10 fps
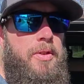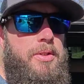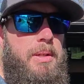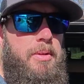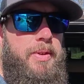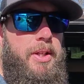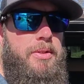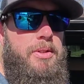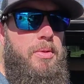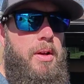first couple of
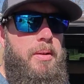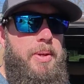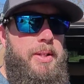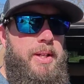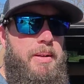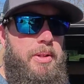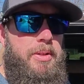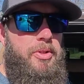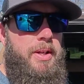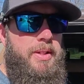videos too long because I am
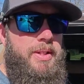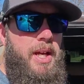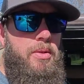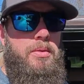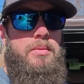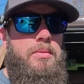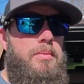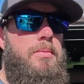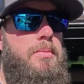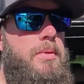going to try this out
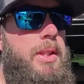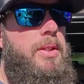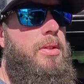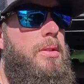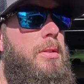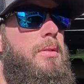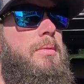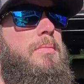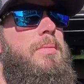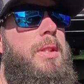
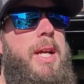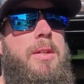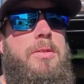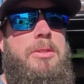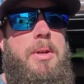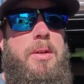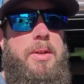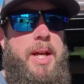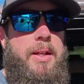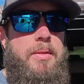either tonight or
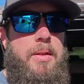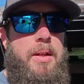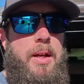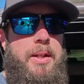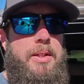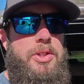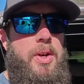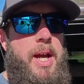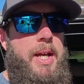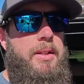tomorrow night. I did
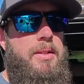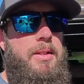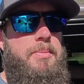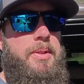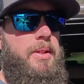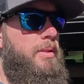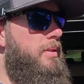try to sleep in